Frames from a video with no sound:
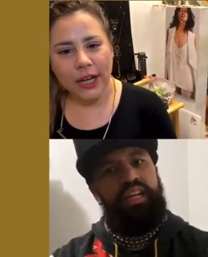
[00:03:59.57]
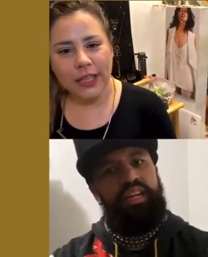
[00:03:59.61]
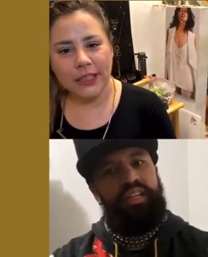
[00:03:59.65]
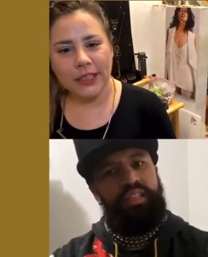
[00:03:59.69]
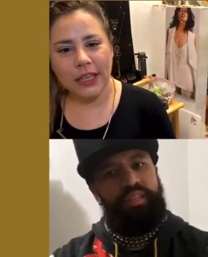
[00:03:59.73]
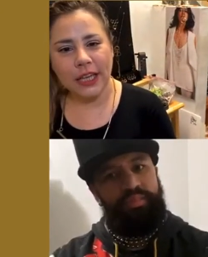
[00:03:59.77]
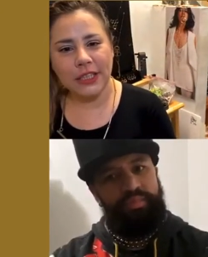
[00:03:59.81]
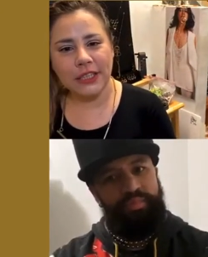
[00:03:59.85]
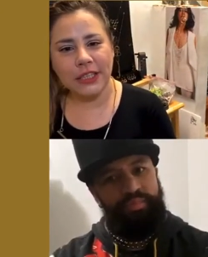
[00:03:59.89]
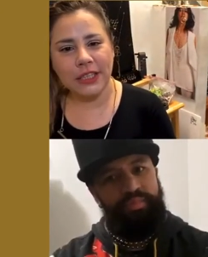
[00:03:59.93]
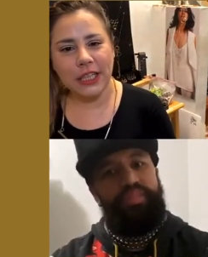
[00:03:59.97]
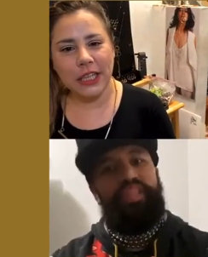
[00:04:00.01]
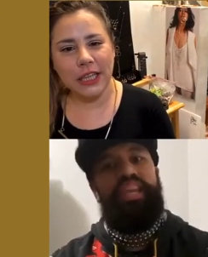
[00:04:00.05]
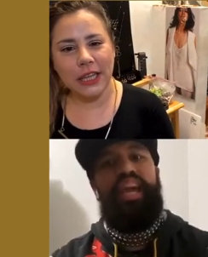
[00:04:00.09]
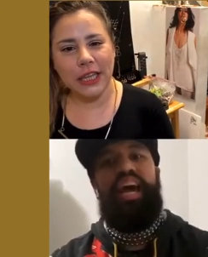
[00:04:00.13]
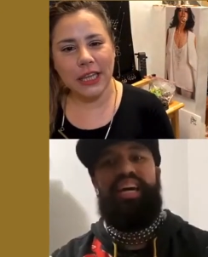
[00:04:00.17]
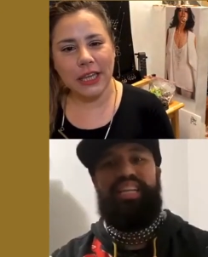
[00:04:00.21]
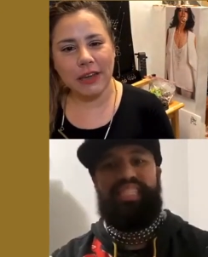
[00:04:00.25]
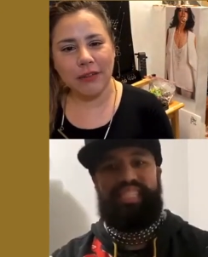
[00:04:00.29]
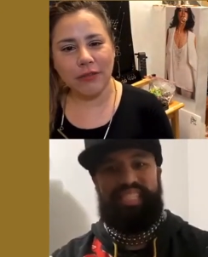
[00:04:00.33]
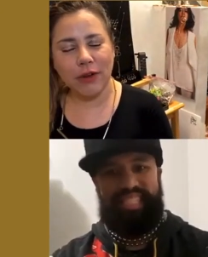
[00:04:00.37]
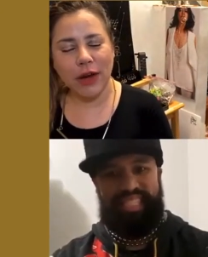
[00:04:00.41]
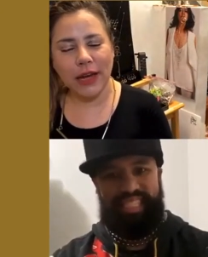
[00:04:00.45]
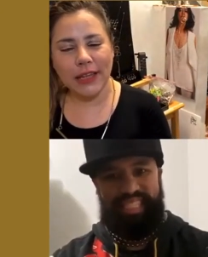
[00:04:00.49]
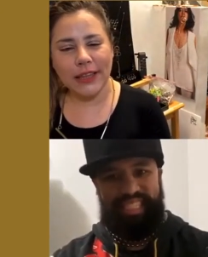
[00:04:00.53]
Speaker 1: to yes. live
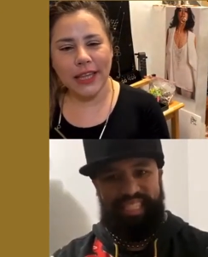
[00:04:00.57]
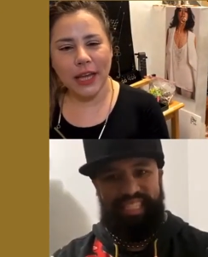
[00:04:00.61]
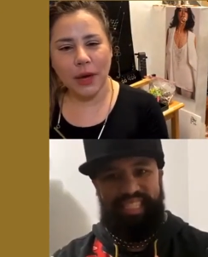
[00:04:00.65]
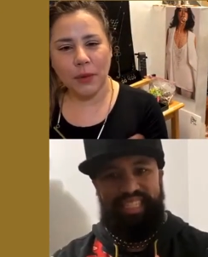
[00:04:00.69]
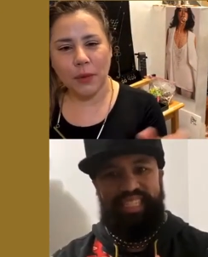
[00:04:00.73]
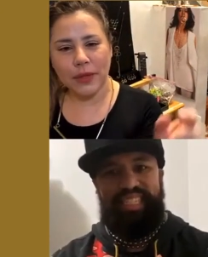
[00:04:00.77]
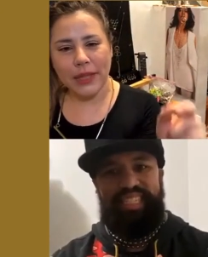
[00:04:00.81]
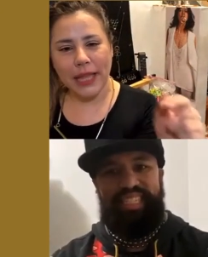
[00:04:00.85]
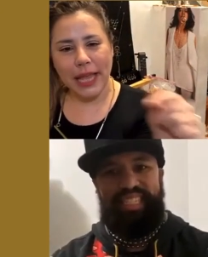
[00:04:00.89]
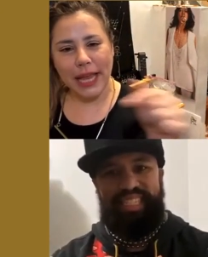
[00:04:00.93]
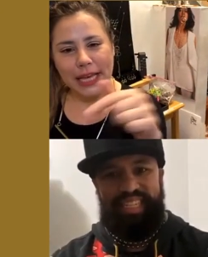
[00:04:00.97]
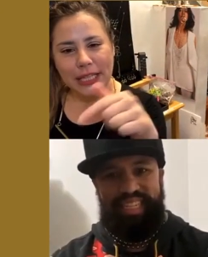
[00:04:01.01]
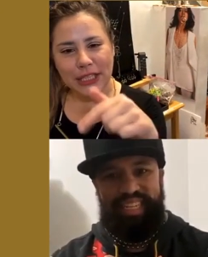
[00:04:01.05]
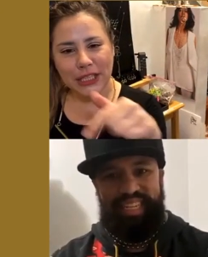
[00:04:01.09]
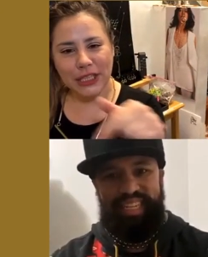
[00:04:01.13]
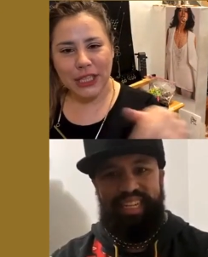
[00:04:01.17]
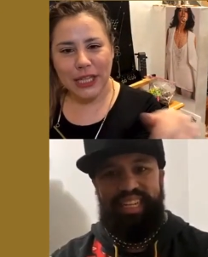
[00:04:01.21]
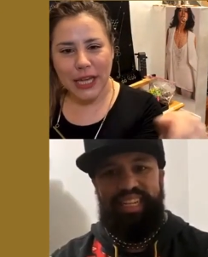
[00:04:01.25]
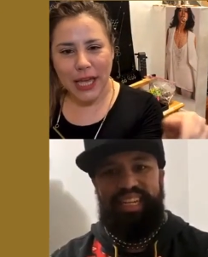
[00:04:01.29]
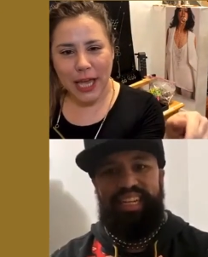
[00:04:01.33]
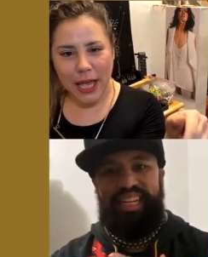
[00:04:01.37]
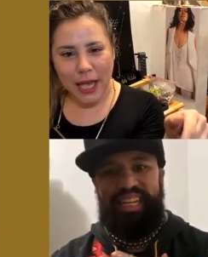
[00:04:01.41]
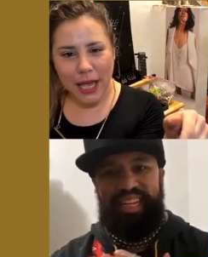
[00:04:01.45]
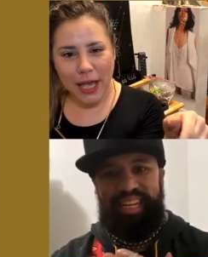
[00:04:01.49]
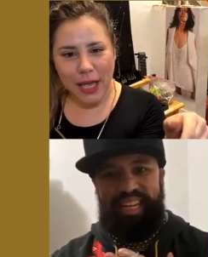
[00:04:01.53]
the H and
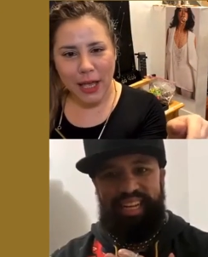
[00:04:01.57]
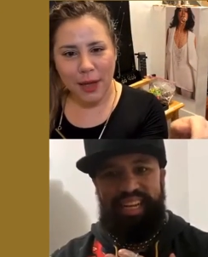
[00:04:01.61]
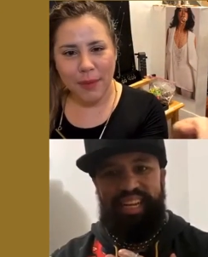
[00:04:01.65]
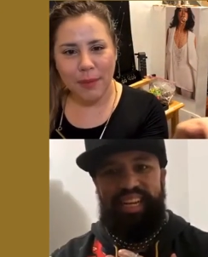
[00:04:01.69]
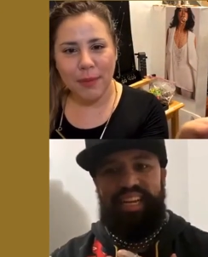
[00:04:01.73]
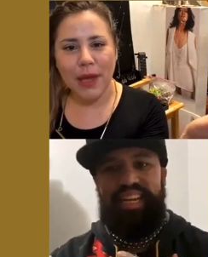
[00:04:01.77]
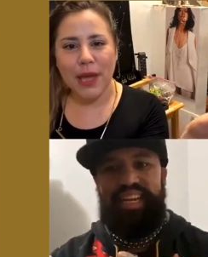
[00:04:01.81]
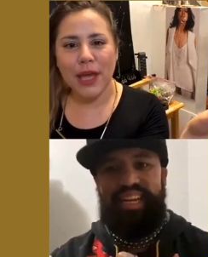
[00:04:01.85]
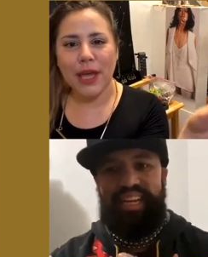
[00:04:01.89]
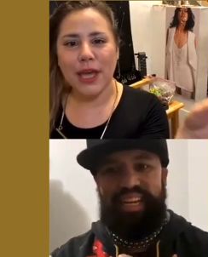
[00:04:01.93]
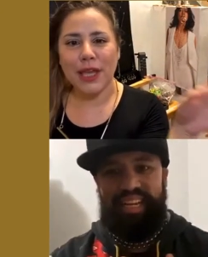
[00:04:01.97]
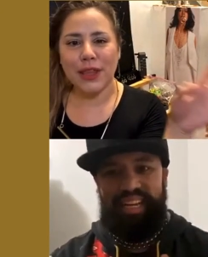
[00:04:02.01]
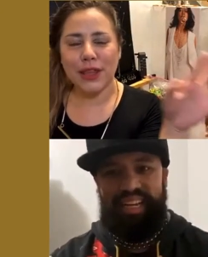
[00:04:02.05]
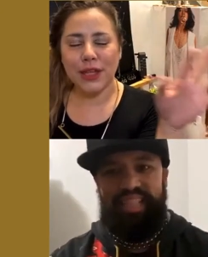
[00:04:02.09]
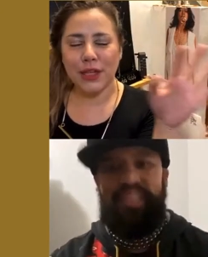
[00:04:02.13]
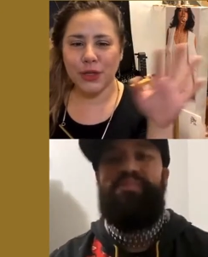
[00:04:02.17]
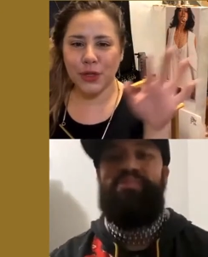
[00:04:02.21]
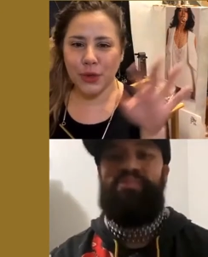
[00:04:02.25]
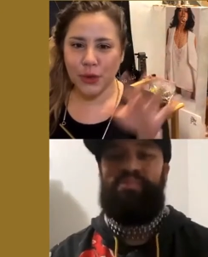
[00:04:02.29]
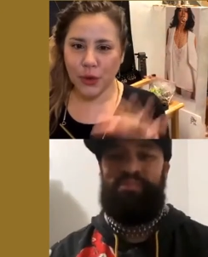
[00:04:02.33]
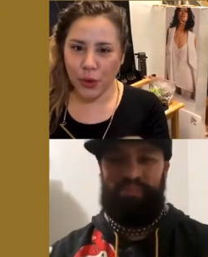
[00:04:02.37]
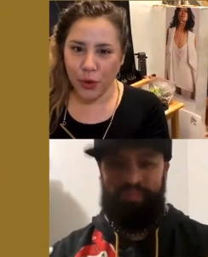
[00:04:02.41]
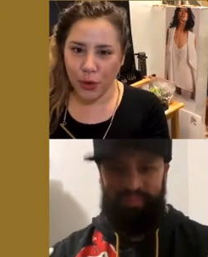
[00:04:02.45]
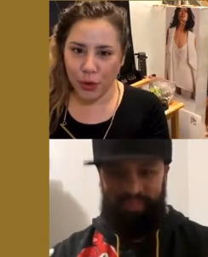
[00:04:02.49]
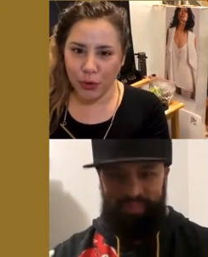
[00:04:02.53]
M, the new mm-hmm.
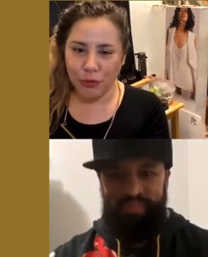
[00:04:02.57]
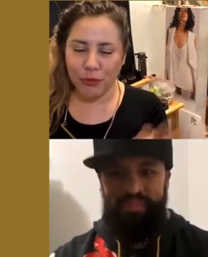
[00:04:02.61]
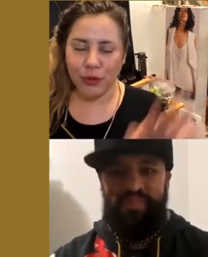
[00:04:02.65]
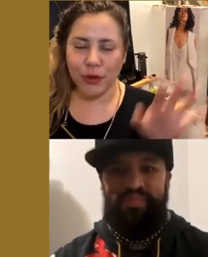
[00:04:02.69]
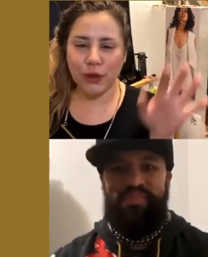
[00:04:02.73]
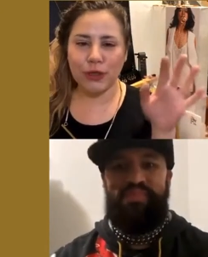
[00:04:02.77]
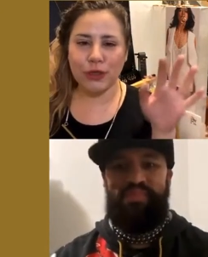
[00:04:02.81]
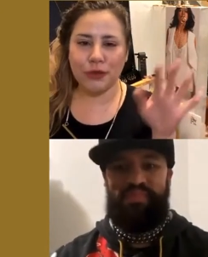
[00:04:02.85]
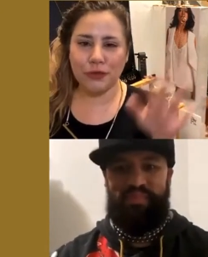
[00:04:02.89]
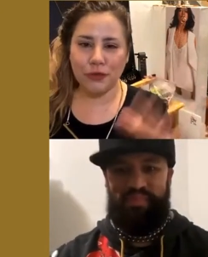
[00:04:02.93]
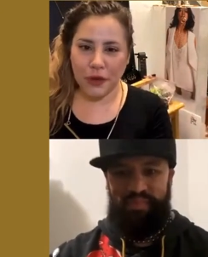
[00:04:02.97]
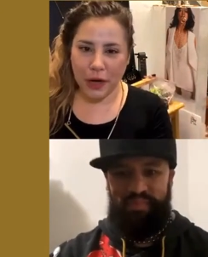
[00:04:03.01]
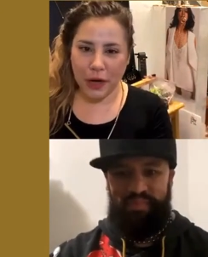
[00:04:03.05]
Fairway.